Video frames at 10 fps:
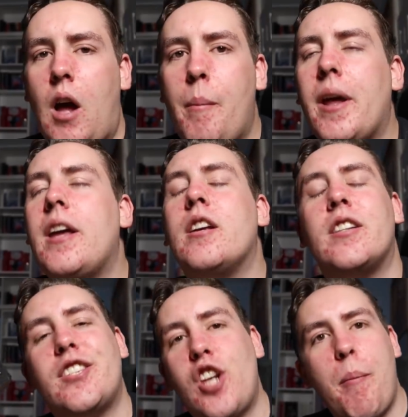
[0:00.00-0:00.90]
I'm like,
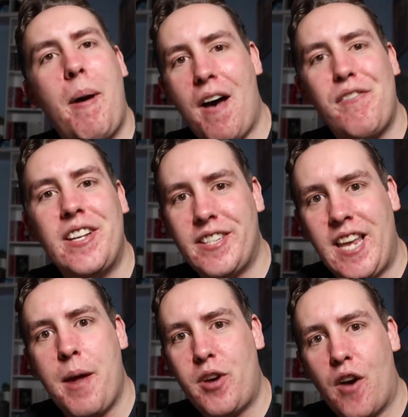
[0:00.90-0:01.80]
stop having the
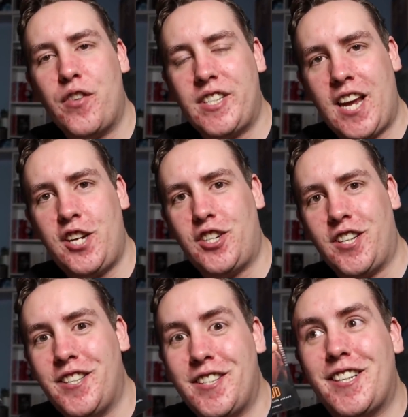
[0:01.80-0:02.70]
same
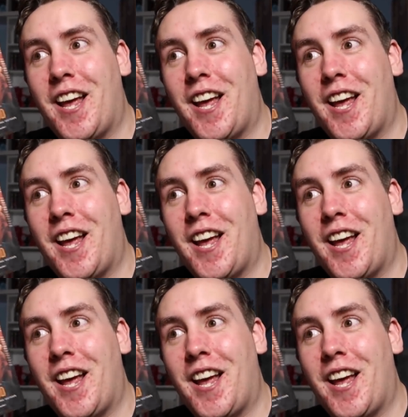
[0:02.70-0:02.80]
conversations.